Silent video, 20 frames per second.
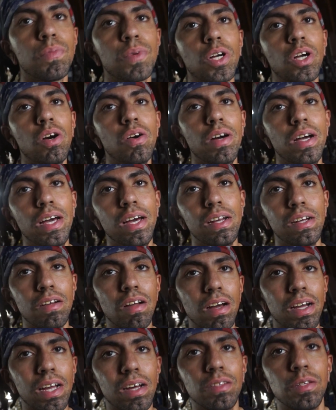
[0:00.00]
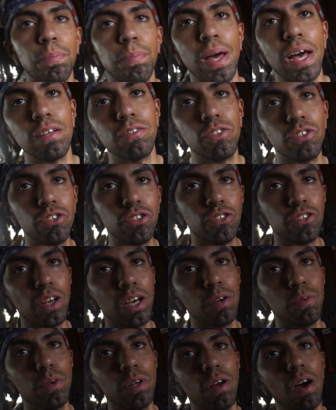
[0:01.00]
I'm gonna go ahead and knock out the passenger
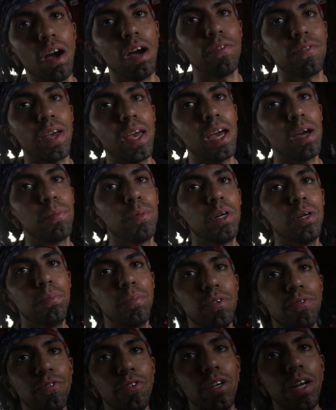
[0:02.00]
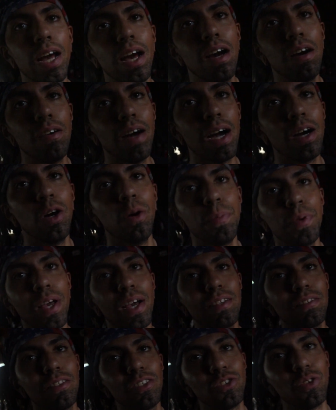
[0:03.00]
side one off camera, but for now, I hope you
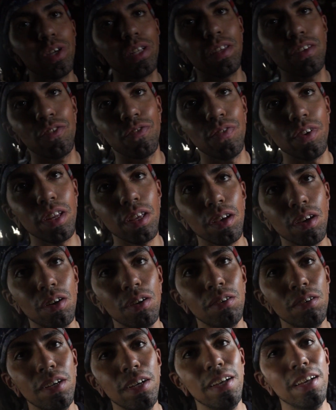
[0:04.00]
guys enjoyed this video.